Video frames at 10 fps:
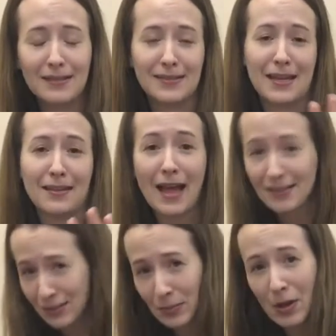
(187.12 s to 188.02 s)
and say
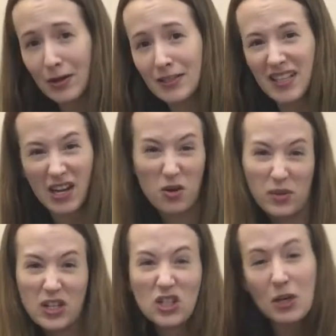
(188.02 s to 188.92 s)
that's the pond and they all
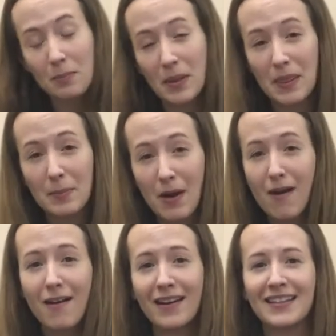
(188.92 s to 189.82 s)
want to jump in the
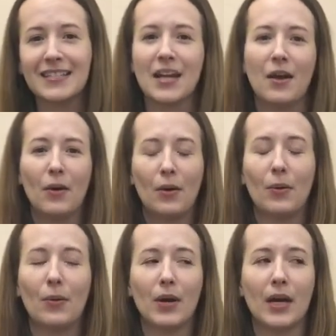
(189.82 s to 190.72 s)
pond.
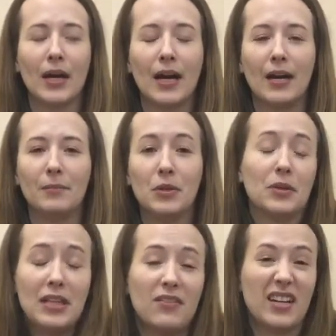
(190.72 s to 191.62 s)
Or you
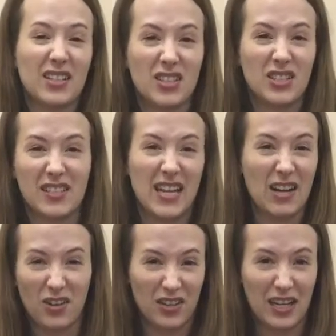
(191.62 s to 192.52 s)
can even actually just take
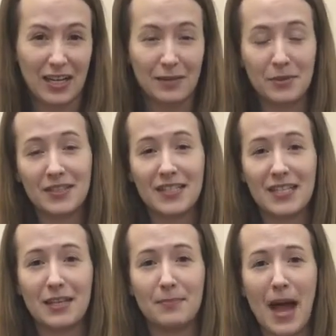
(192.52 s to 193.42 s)
all the animals into
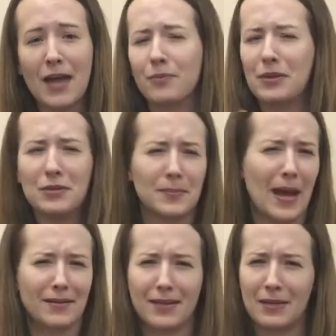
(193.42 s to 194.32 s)
the bath. We use
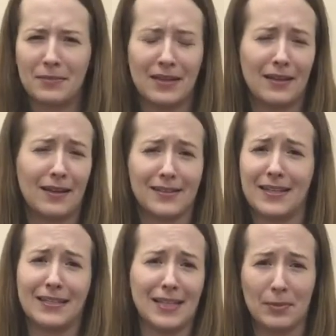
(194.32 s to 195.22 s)
bath time as an
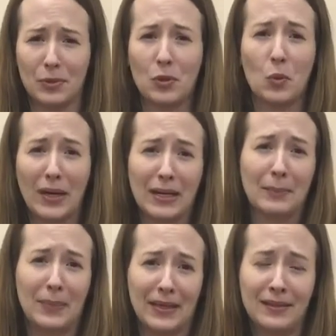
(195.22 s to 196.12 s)
example quite a
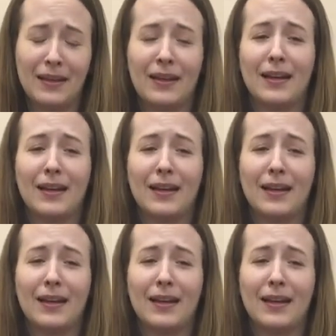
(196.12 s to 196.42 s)
bit.